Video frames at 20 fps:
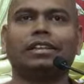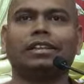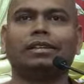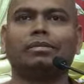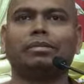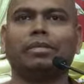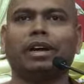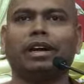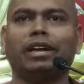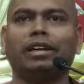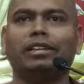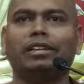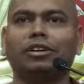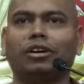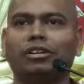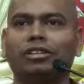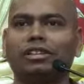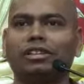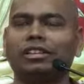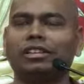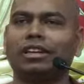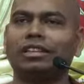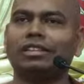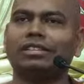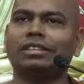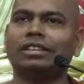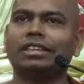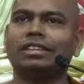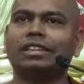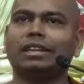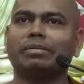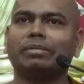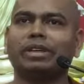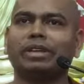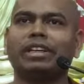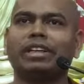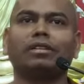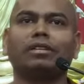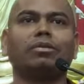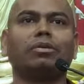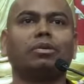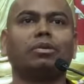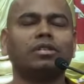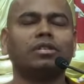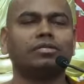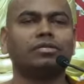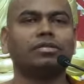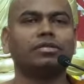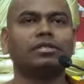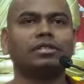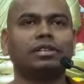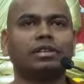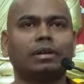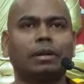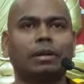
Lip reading: my daughter-in-law says I'm eating old food.